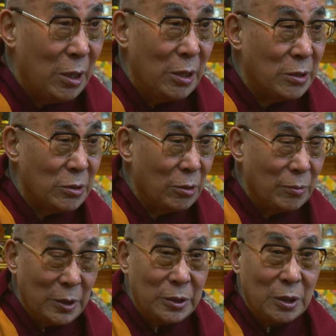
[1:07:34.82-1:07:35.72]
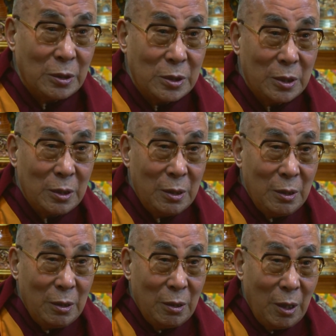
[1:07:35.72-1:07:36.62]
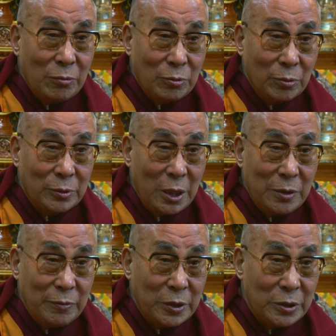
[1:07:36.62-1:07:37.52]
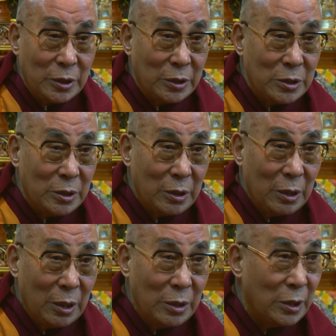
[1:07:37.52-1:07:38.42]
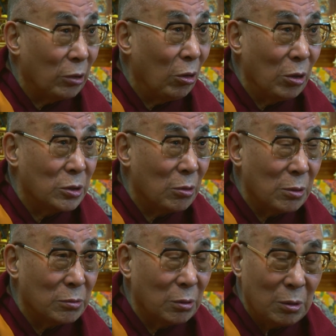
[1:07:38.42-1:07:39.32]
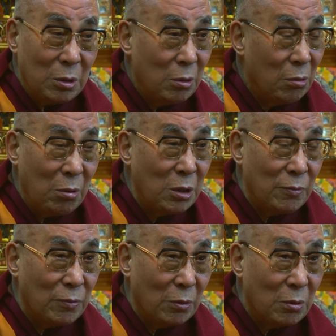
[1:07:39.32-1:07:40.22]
Great sort of result out of those scientific research and technology also. Wonderful.